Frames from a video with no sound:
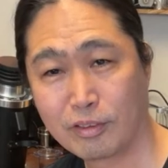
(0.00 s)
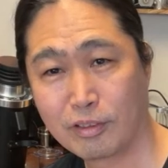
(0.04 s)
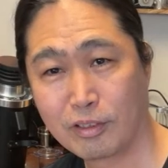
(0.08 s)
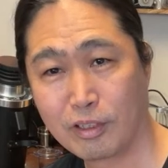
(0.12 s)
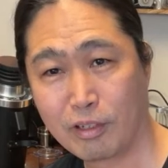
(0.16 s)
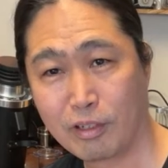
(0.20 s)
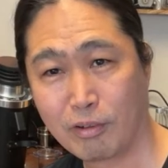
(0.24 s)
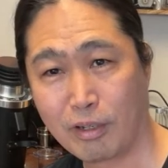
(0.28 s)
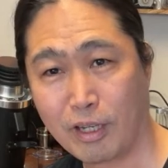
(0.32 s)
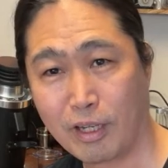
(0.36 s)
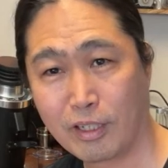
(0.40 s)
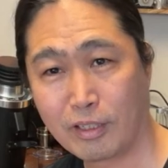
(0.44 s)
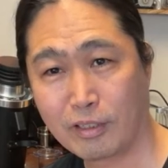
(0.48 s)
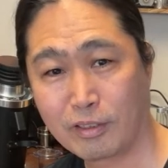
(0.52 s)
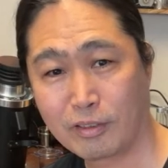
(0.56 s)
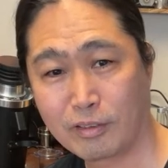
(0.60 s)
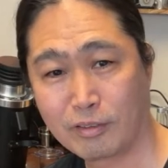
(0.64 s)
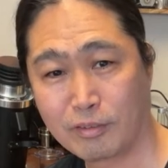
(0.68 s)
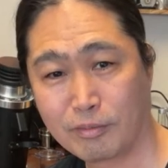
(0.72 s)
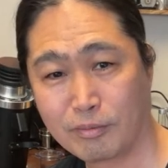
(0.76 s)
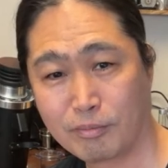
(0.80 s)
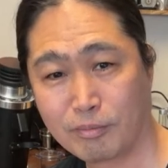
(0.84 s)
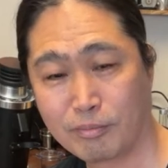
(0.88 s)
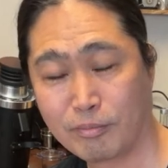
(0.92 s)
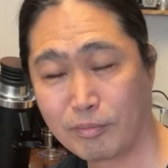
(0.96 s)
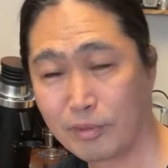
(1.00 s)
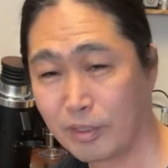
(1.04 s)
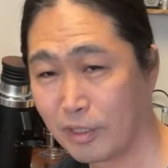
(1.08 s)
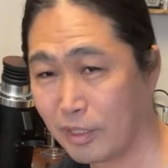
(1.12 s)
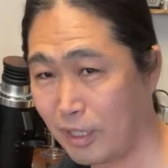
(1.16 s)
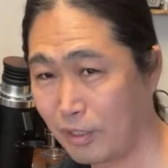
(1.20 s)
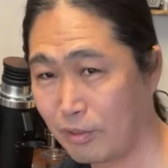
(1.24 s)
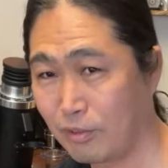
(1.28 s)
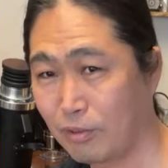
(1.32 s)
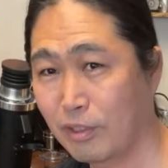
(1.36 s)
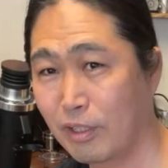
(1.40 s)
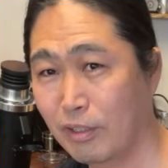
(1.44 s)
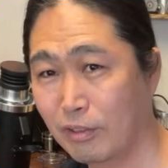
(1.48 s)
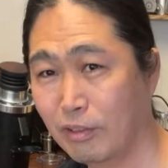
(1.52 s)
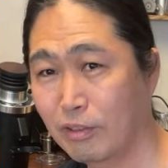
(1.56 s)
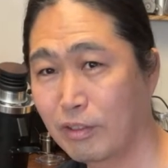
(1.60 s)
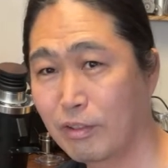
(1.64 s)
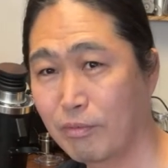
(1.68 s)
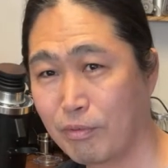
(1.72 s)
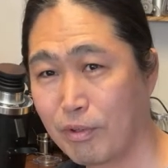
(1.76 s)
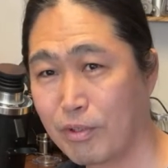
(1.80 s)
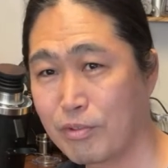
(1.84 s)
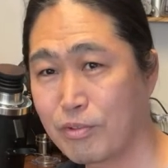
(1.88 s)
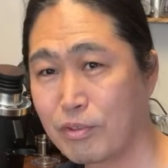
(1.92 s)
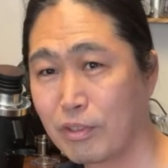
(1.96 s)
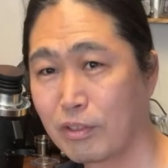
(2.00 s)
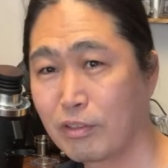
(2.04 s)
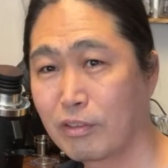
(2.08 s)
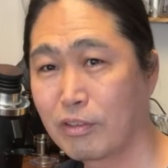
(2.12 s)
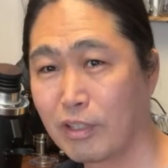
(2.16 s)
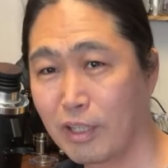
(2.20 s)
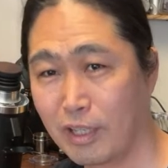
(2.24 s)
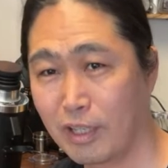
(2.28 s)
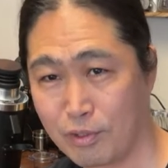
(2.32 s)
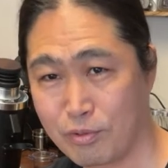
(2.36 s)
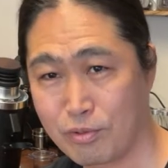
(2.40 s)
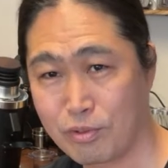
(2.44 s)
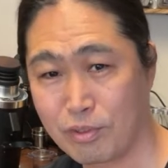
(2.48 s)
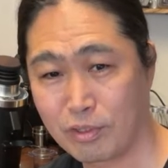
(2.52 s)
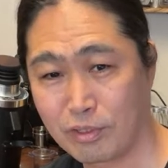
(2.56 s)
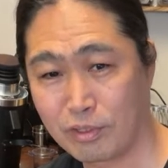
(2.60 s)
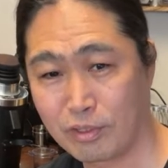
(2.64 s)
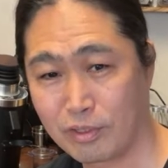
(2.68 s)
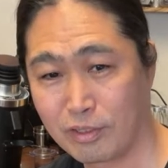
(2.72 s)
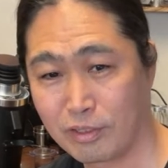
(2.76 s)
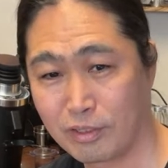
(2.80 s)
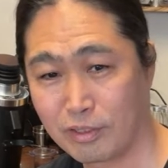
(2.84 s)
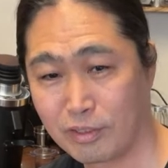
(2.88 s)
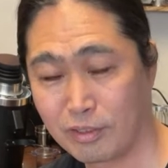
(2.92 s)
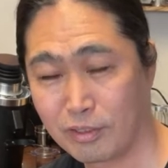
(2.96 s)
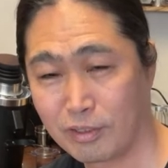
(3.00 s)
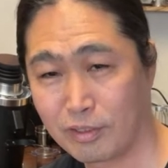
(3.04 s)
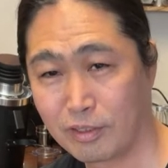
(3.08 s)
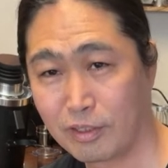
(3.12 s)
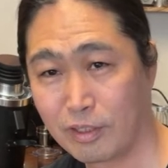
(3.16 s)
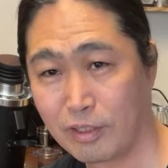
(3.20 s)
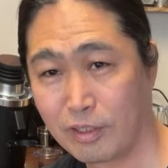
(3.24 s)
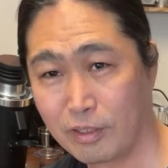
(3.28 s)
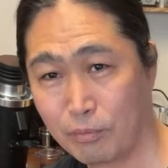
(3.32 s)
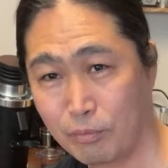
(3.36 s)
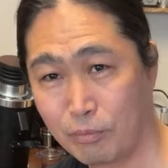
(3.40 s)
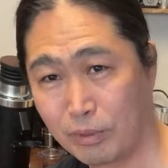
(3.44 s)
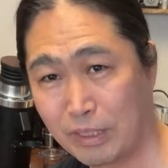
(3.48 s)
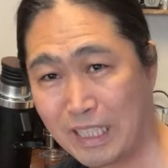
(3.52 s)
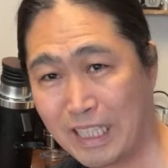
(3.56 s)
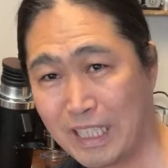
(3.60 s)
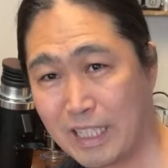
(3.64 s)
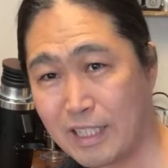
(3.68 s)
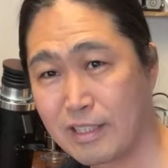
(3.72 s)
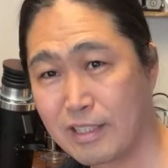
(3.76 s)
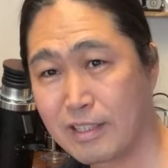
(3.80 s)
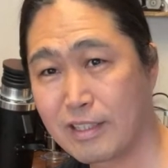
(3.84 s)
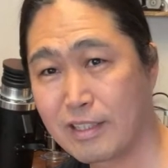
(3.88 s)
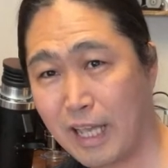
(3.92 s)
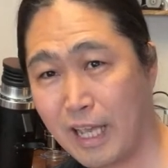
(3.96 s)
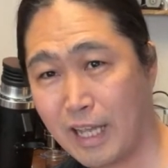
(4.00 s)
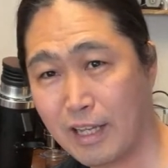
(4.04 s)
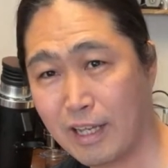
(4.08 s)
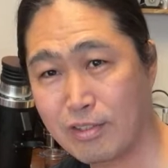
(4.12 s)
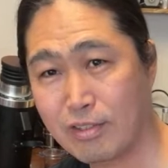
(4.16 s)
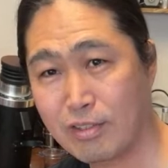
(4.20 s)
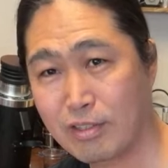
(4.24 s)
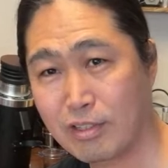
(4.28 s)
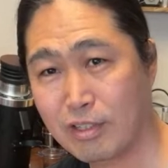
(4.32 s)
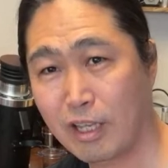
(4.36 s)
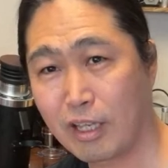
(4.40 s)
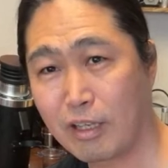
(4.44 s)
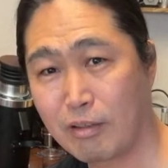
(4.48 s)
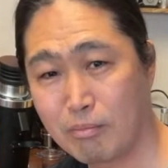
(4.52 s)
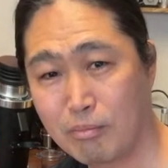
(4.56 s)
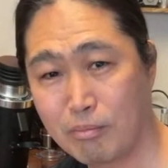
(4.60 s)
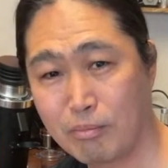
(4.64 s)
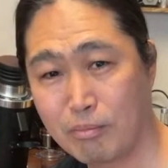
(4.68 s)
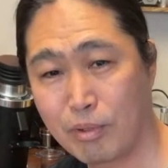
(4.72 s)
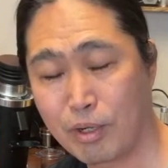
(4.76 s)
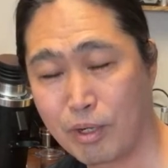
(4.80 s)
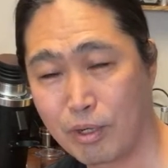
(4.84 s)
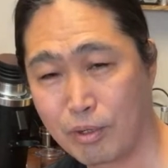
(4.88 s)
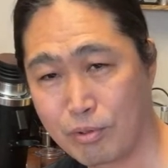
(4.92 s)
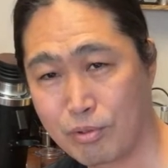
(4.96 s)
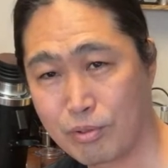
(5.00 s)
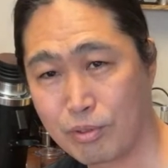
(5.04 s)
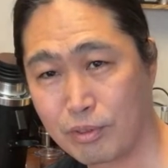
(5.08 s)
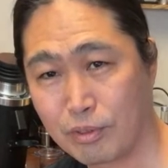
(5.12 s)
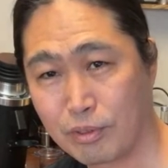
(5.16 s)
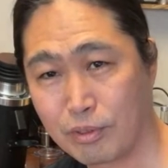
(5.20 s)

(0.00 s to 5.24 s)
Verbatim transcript: All right? Can you tell the difference in taste with the exact same burrs?